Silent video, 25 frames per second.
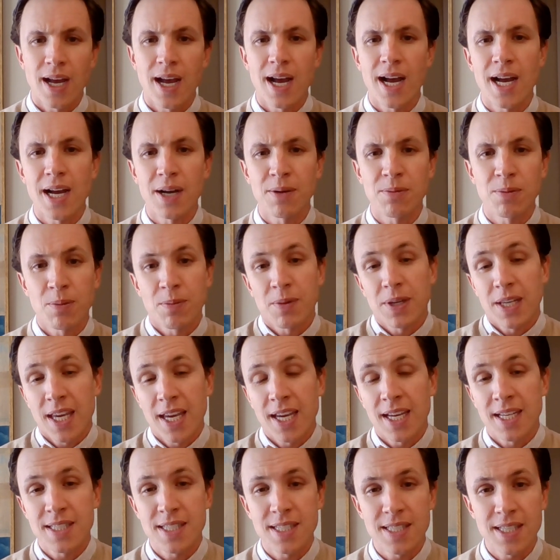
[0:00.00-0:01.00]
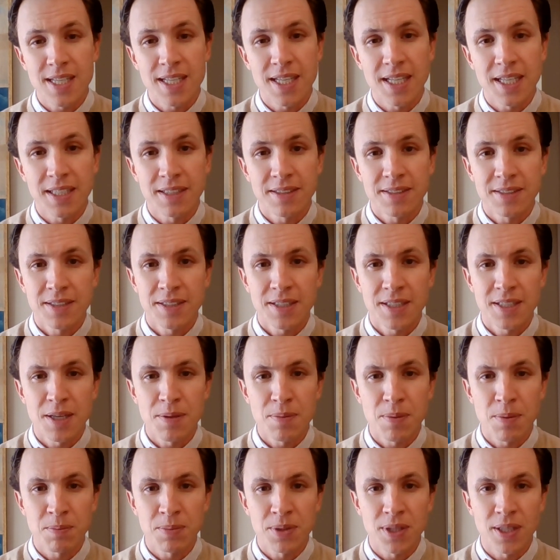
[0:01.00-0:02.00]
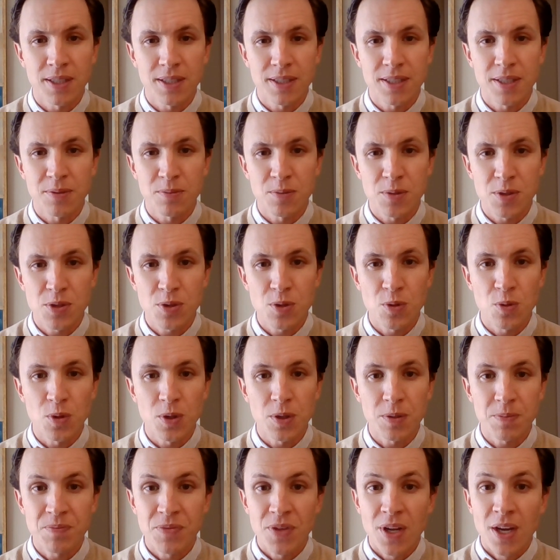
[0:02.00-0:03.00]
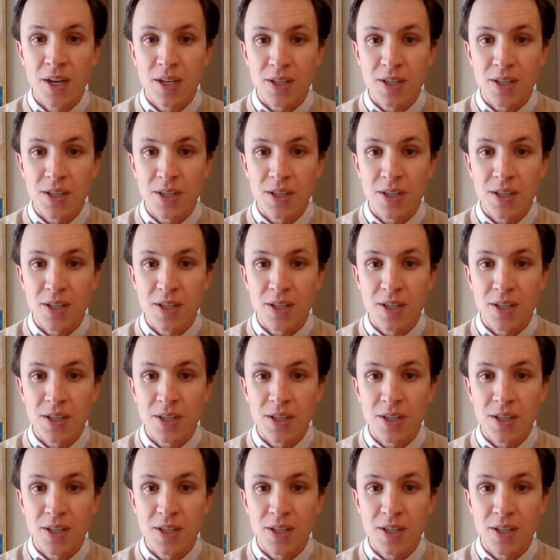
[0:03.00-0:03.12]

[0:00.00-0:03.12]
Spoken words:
when we can't see you, keeping plugged in with school.